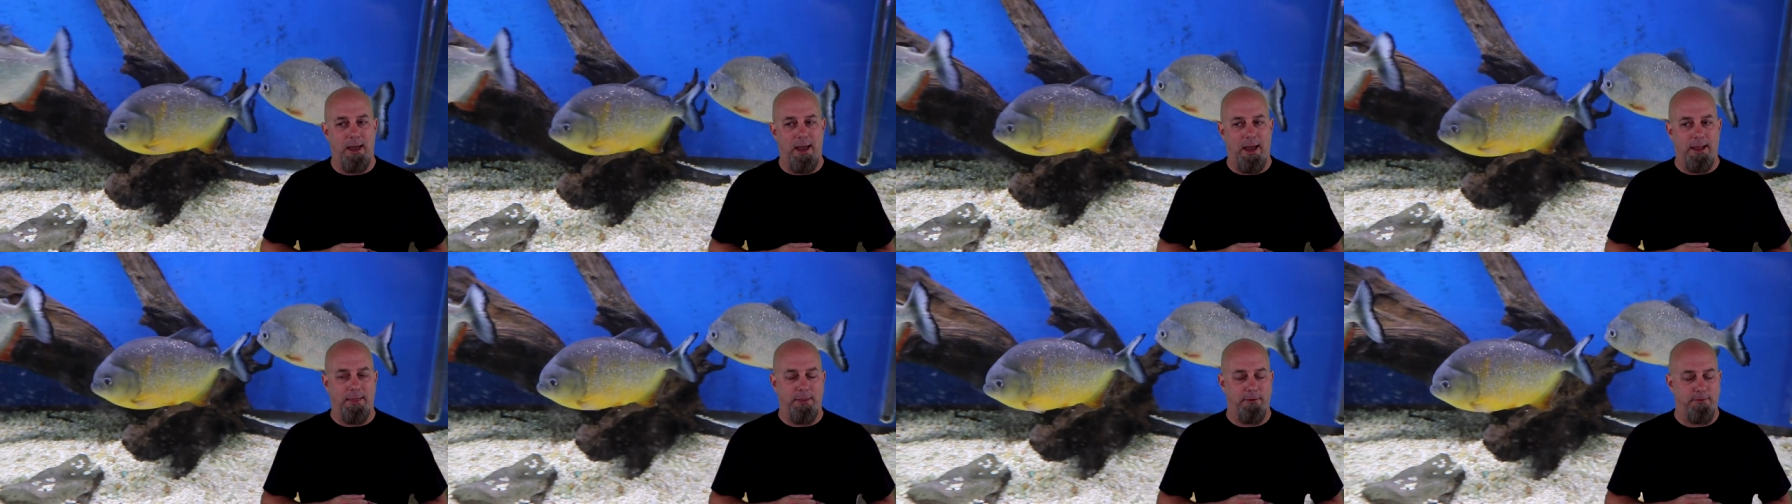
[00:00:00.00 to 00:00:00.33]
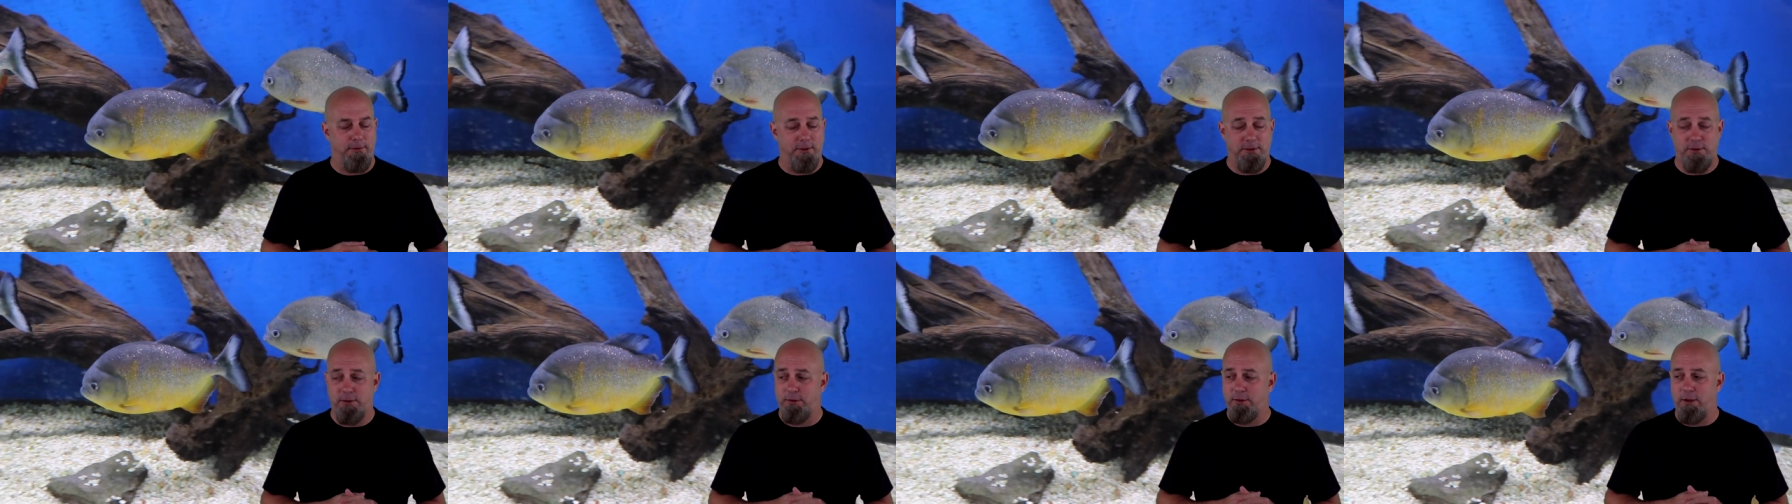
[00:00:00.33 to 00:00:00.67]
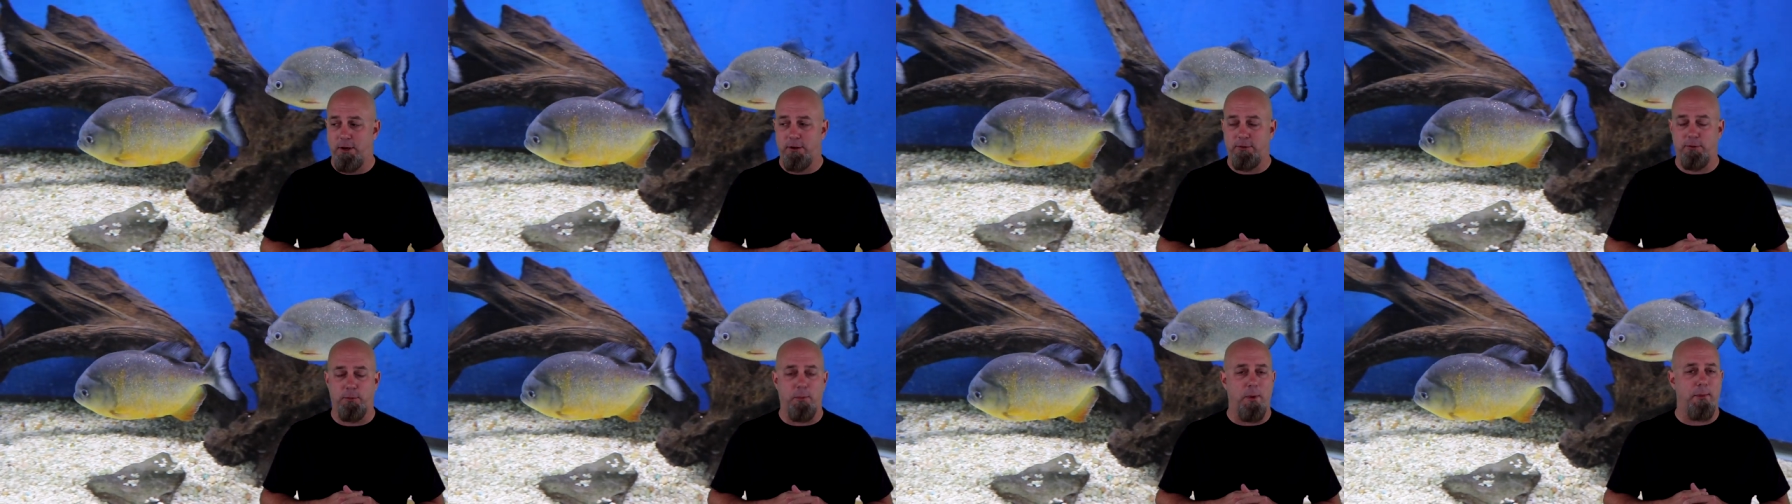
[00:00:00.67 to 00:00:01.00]
And the fish is
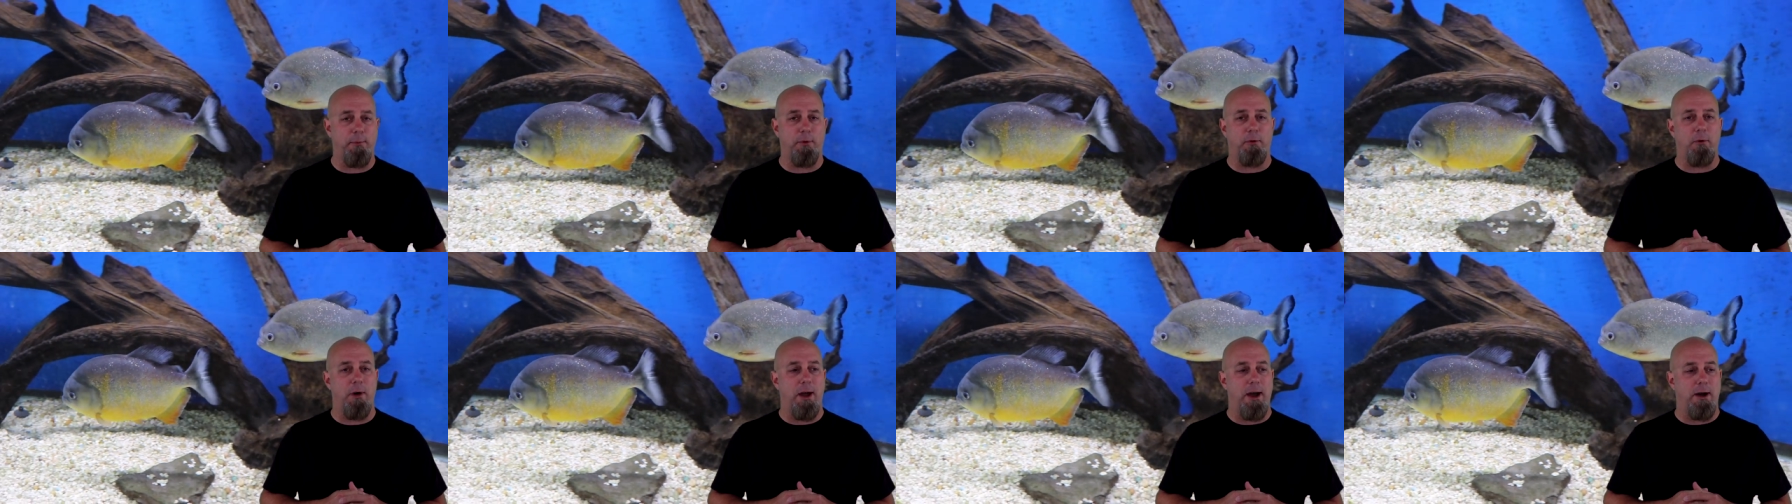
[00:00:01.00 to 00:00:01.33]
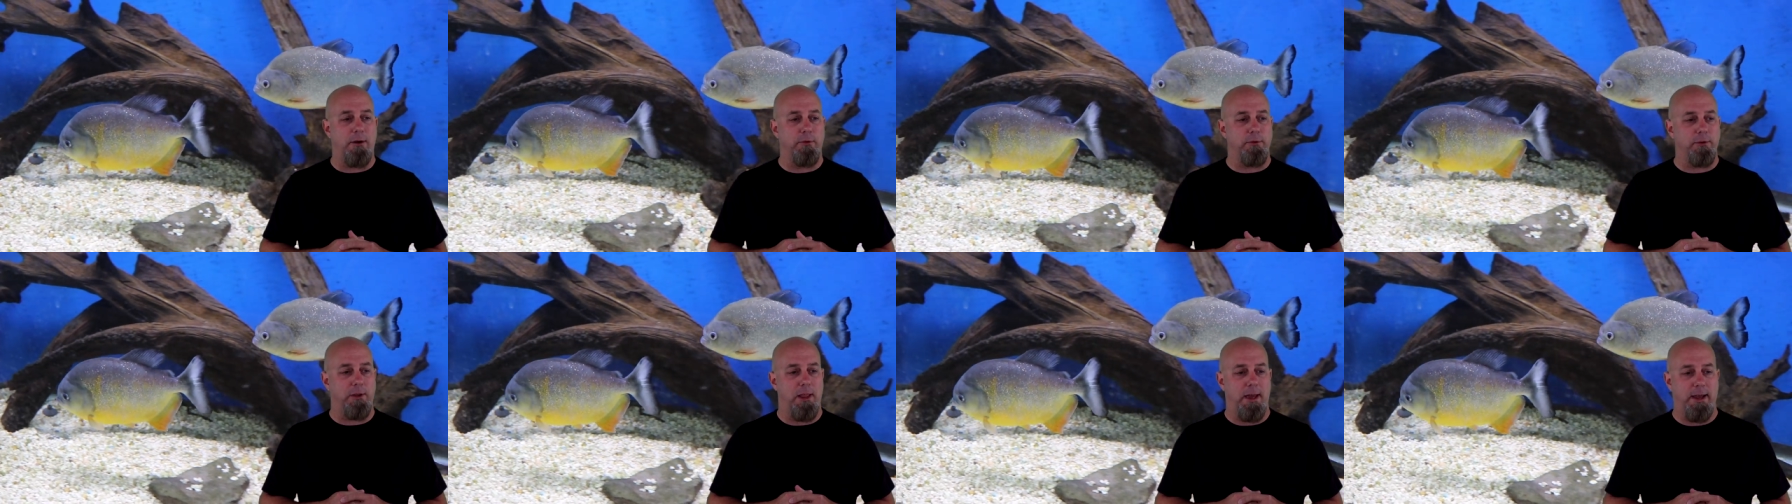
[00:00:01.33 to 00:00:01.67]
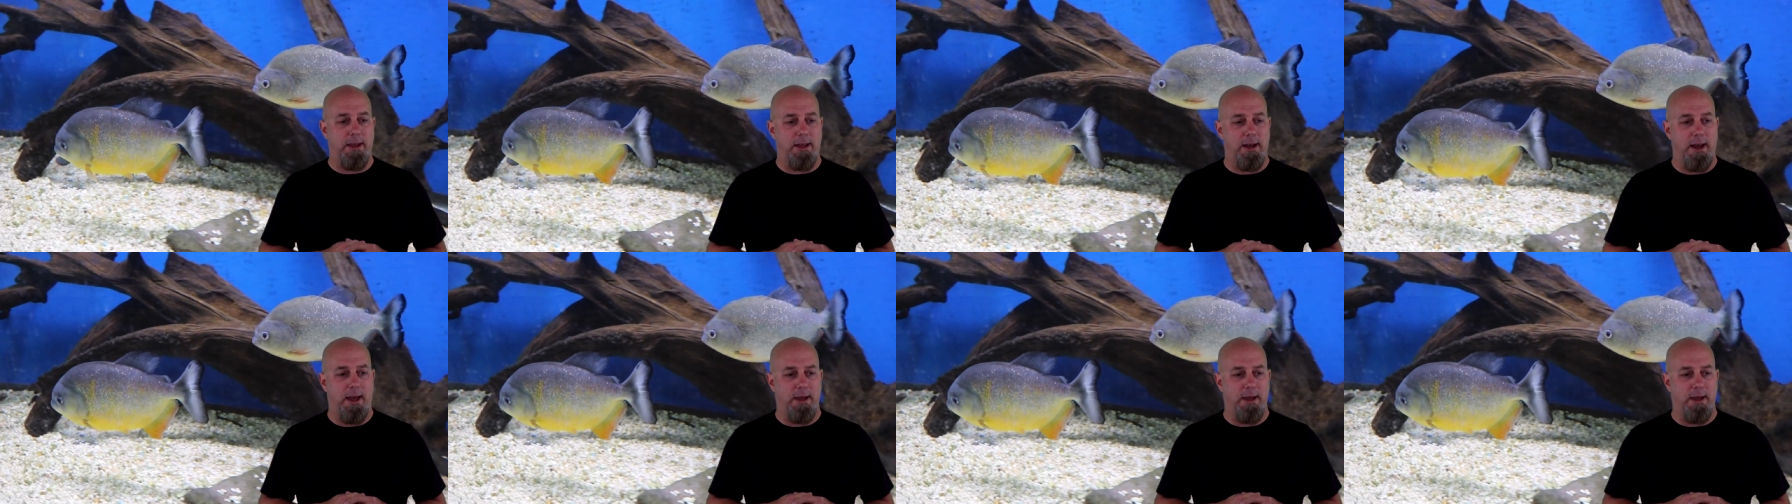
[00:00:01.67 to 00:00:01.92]
gonna swim around like it